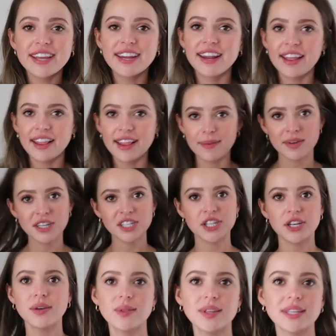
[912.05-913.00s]
And let me
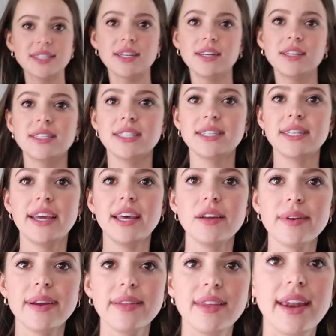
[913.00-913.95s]
show you this little
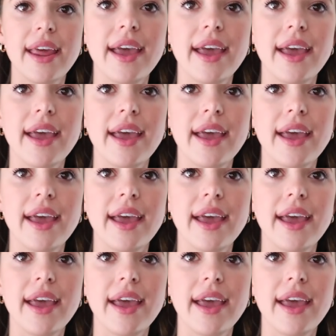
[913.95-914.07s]
detail around the